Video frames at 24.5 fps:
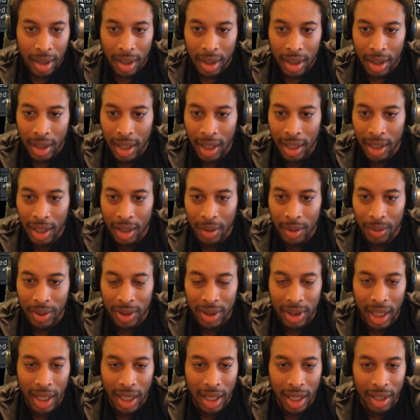That nigga
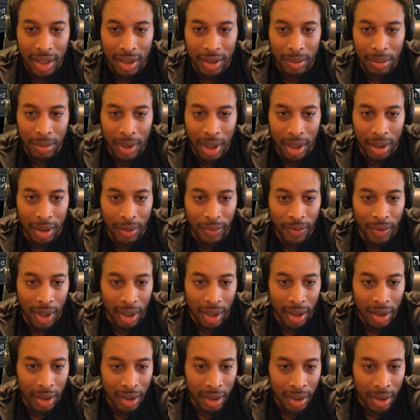was scared as a motherfucker.